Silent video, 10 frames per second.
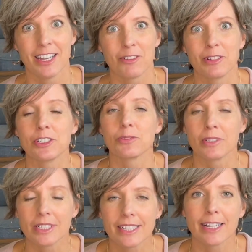which
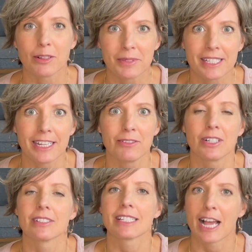really helps save
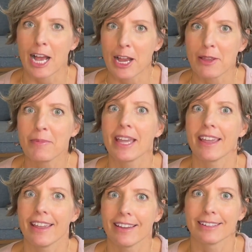on time
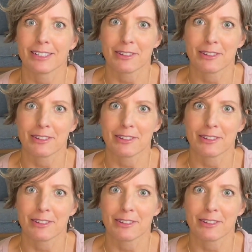and